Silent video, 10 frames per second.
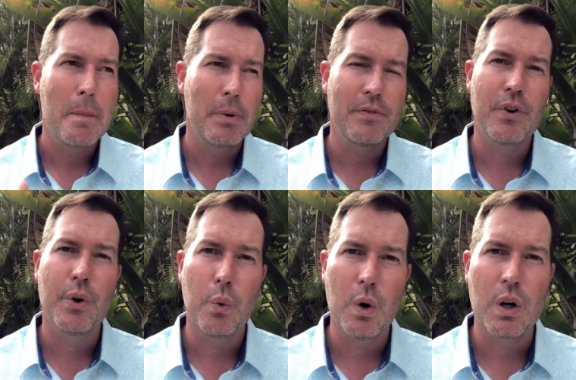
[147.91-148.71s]
but for
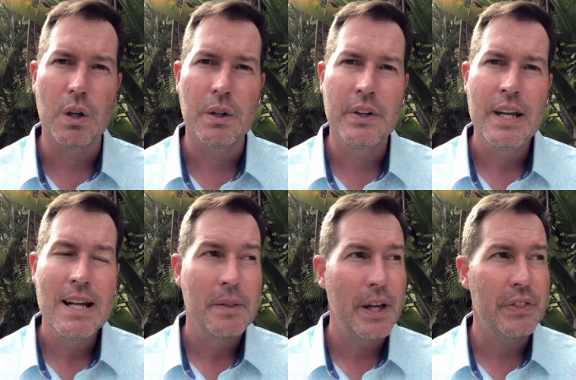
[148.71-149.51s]
the world,
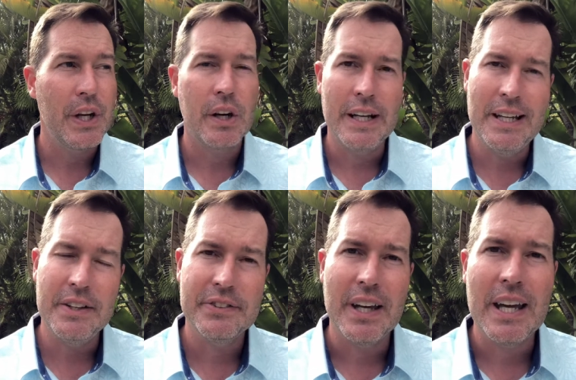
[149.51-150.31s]
that there
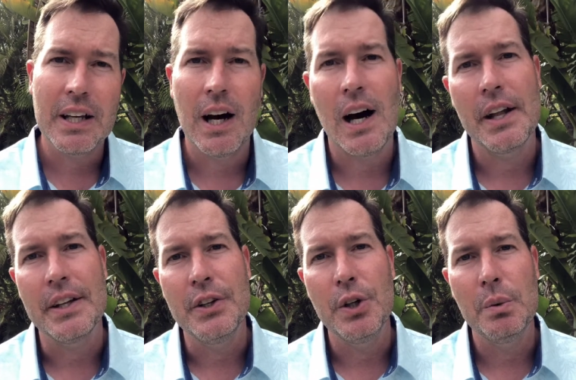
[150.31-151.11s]
is a God
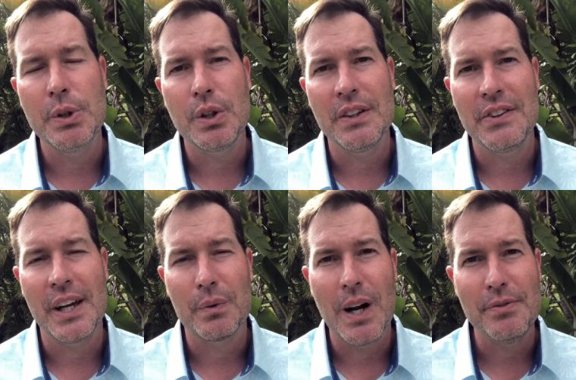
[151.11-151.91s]
in whom you can
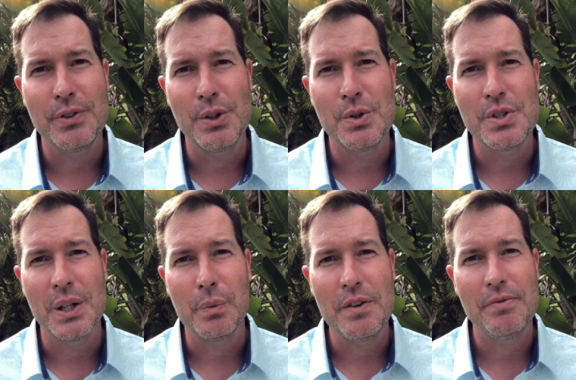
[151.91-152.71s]
take refuge,
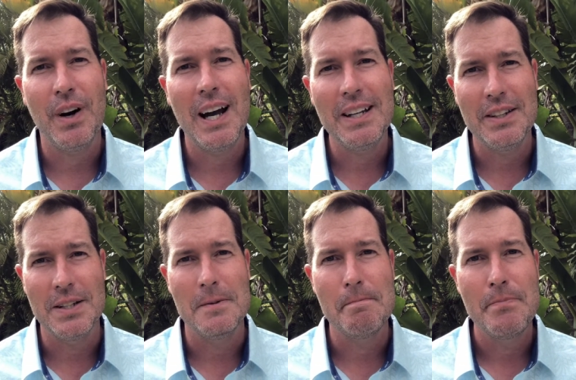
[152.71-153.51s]
and we find
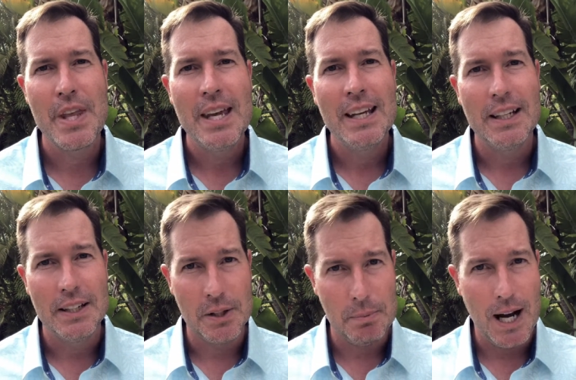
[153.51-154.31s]
him
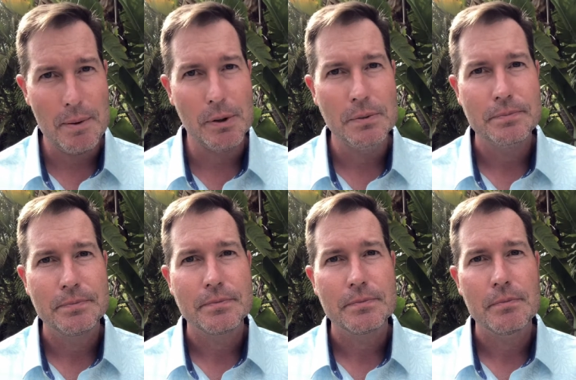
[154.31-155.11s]
in the Bible,
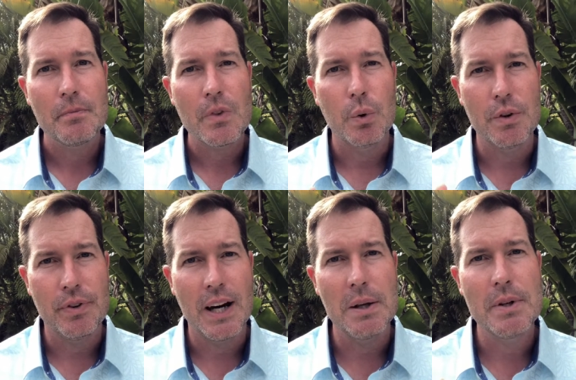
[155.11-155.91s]
we
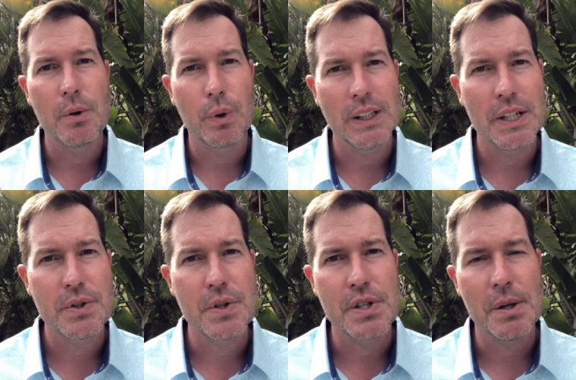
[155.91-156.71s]
find him in a
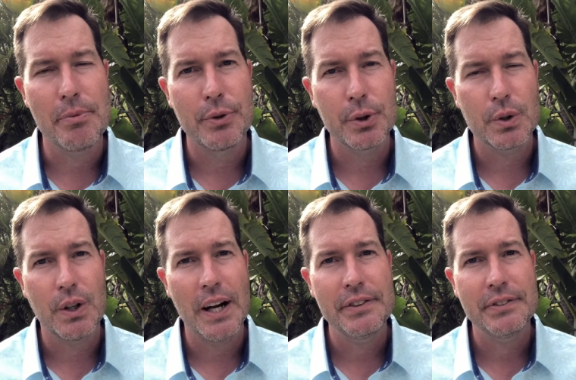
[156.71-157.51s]
relationship through
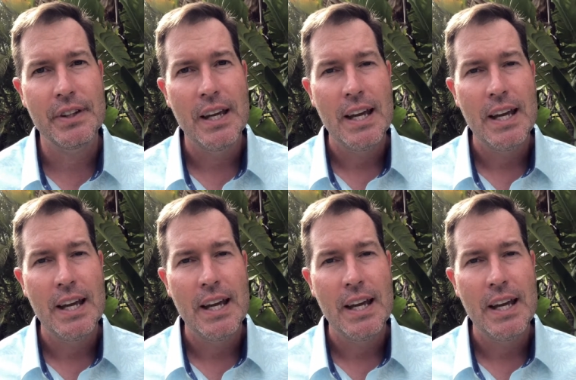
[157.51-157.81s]
Christ,